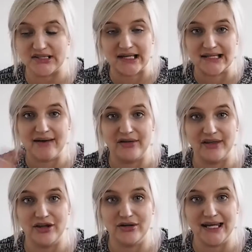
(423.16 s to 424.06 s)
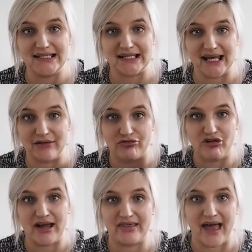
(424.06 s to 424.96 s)
has everything you need in it
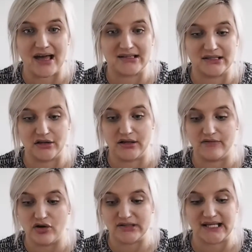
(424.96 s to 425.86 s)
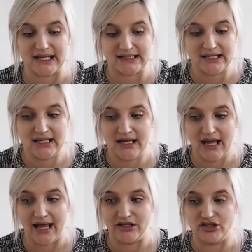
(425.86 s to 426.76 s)
right there, so that you've got it
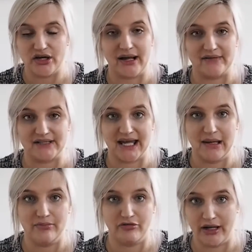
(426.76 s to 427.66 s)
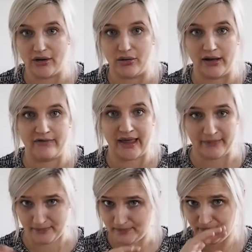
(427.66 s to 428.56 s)
and you don't have to keep running all over
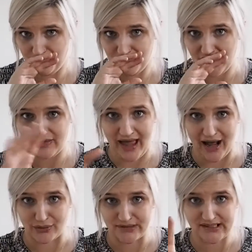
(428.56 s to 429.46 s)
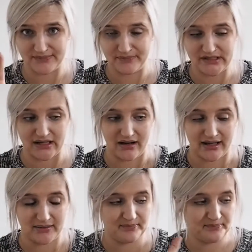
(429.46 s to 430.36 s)
the house to,
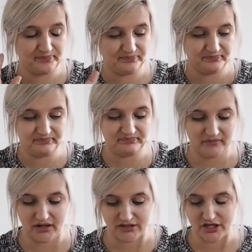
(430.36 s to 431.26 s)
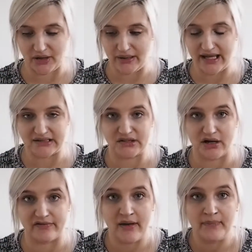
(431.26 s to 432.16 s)
like, I don't know, get
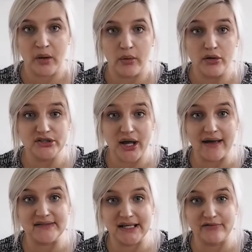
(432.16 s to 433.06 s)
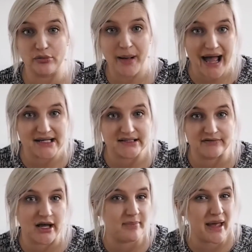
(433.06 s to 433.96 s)
stuff. We also have several packs of
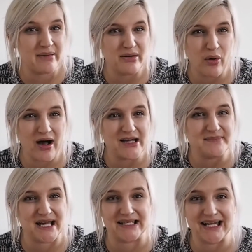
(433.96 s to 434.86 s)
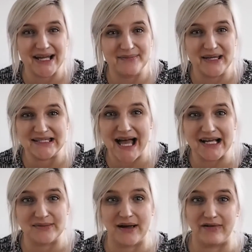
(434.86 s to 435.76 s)
like baby wipes and nappy
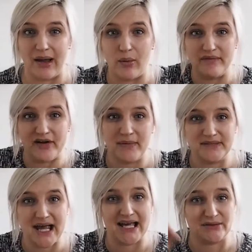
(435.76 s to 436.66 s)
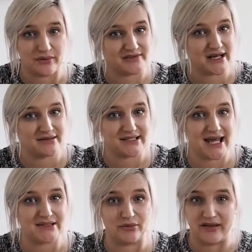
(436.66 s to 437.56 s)
sacks. We have like one for upstairs, one for
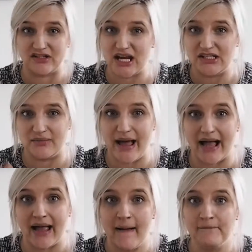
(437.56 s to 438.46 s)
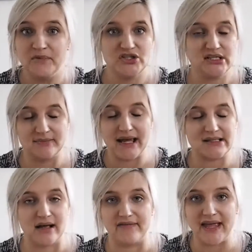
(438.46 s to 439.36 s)
downstairs, one in the changing bag. Just makes
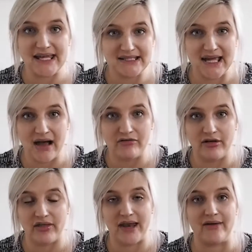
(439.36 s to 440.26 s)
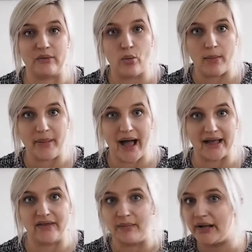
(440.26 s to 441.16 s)
life easier rather than having one
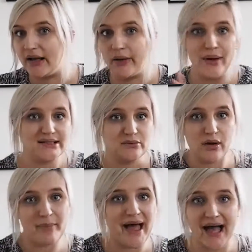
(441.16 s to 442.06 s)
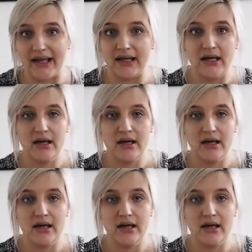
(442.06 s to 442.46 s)
pack and then being like, where's the one pack?